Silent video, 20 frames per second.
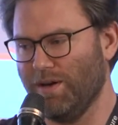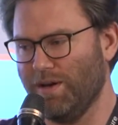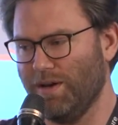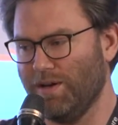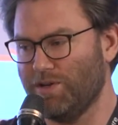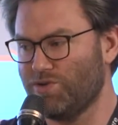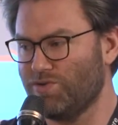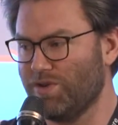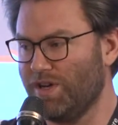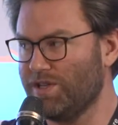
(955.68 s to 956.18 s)

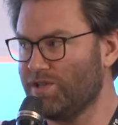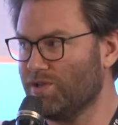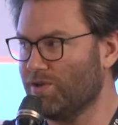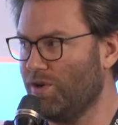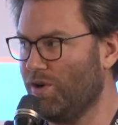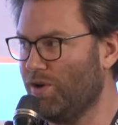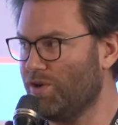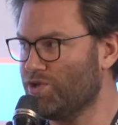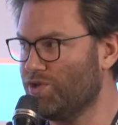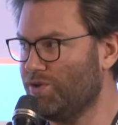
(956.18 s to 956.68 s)
stress and
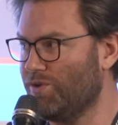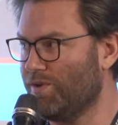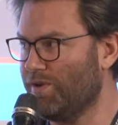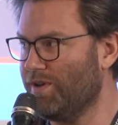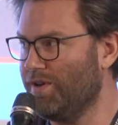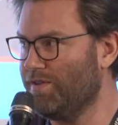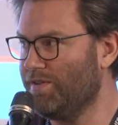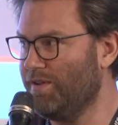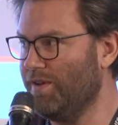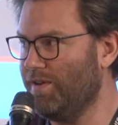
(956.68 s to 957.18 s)

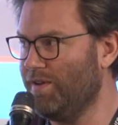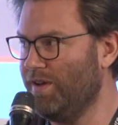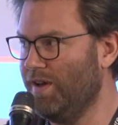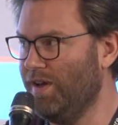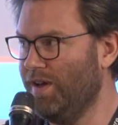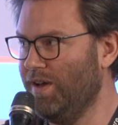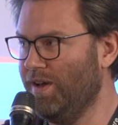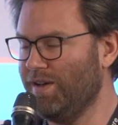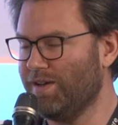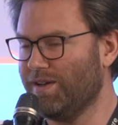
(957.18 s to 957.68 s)
caution-oriented?
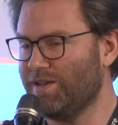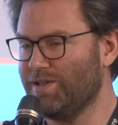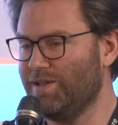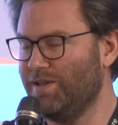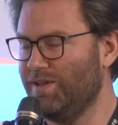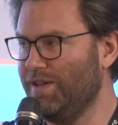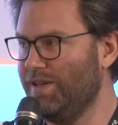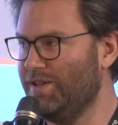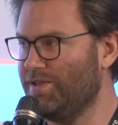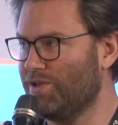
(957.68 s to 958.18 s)
Because the
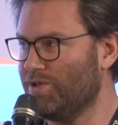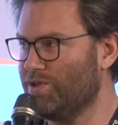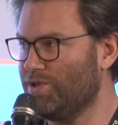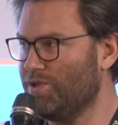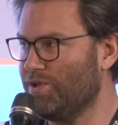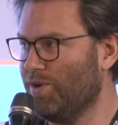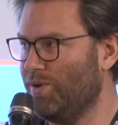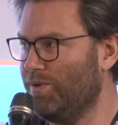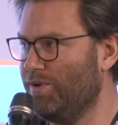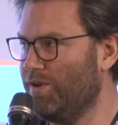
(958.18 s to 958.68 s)
needs are
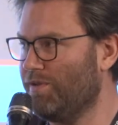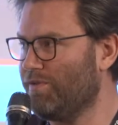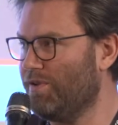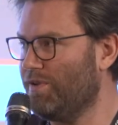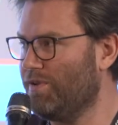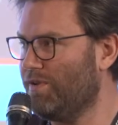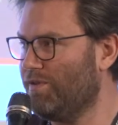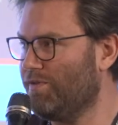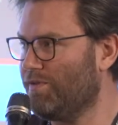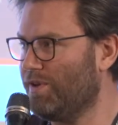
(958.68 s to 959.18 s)
so
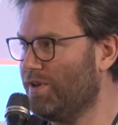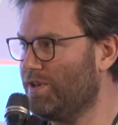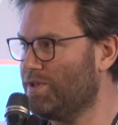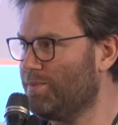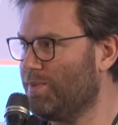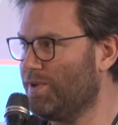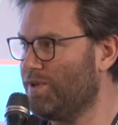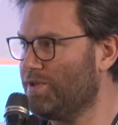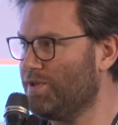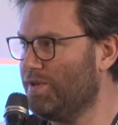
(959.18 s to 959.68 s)
different for each
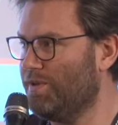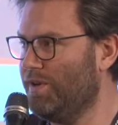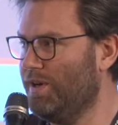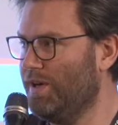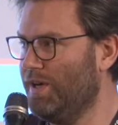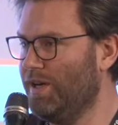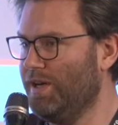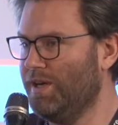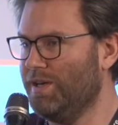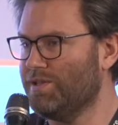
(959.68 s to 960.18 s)
person.
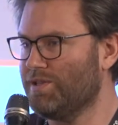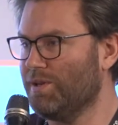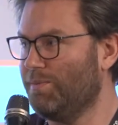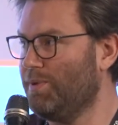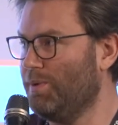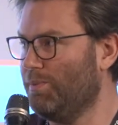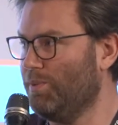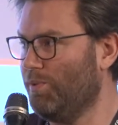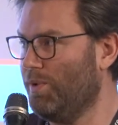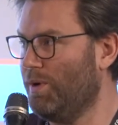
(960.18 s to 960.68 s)
Some
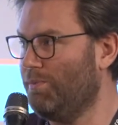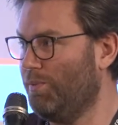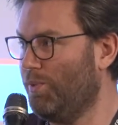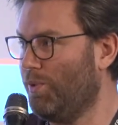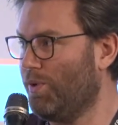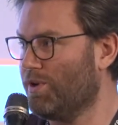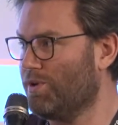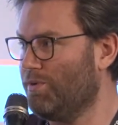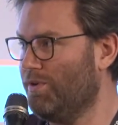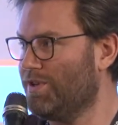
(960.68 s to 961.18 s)
people want
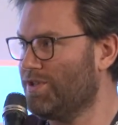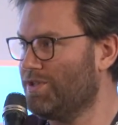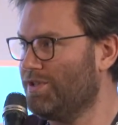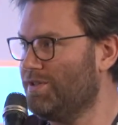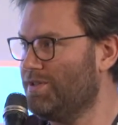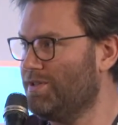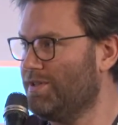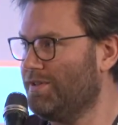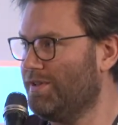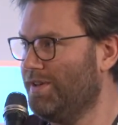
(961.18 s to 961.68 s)
more
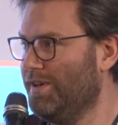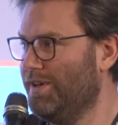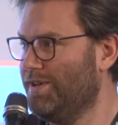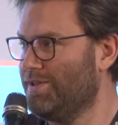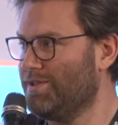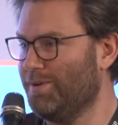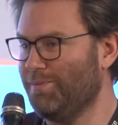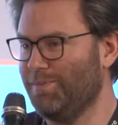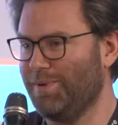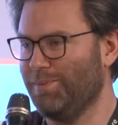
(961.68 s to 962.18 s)
questions.
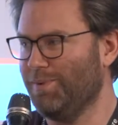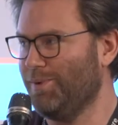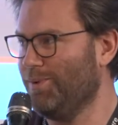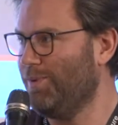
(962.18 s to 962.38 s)
Some people